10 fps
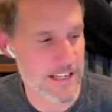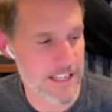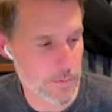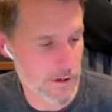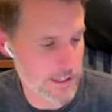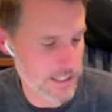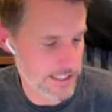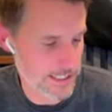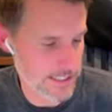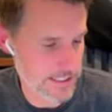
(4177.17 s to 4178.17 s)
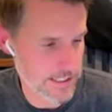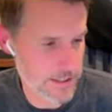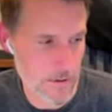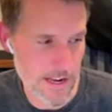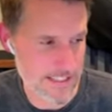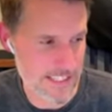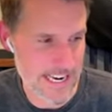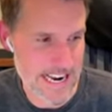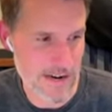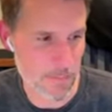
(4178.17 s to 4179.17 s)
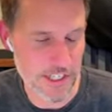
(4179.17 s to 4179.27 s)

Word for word: This was 2008.